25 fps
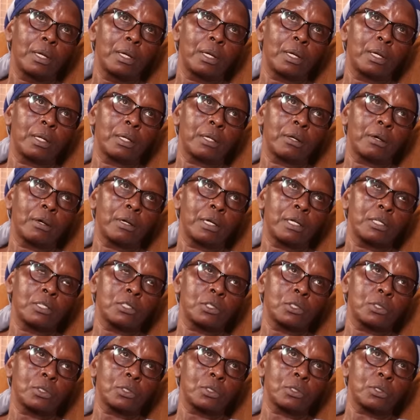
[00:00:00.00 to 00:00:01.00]
And
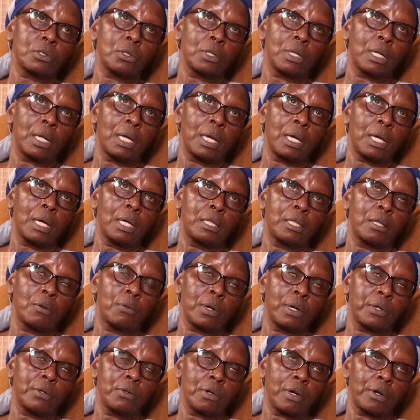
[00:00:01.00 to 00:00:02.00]
solar, the
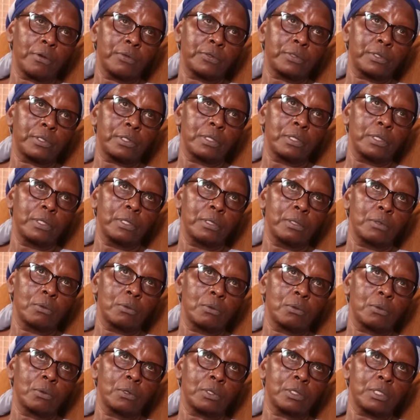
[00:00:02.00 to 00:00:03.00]
one you have seen,
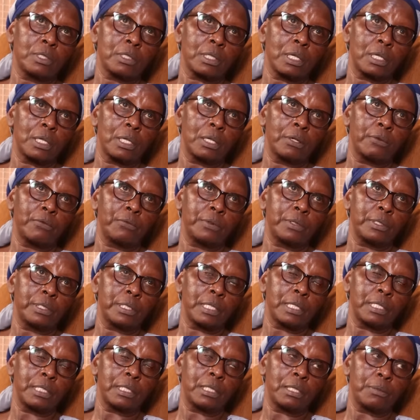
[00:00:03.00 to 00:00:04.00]
was
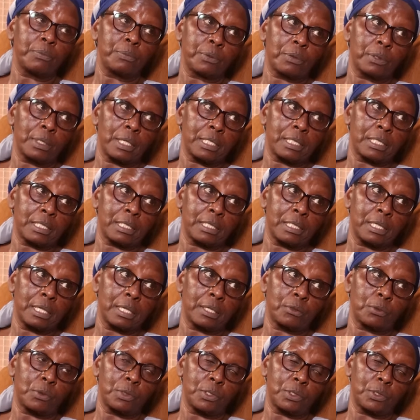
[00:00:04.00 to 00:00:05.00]
fitted in April last
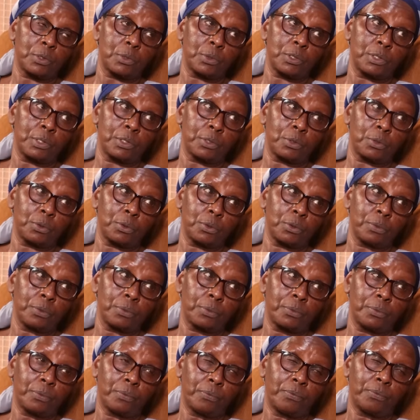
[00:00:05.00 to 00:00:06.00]
year,
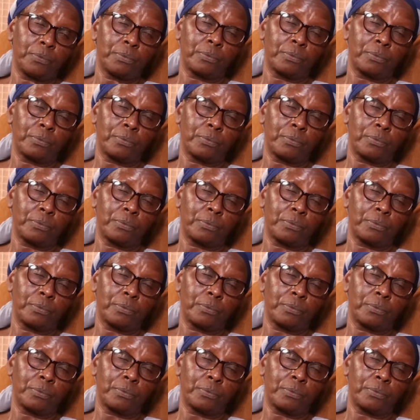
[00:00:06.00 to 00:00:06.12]
2022.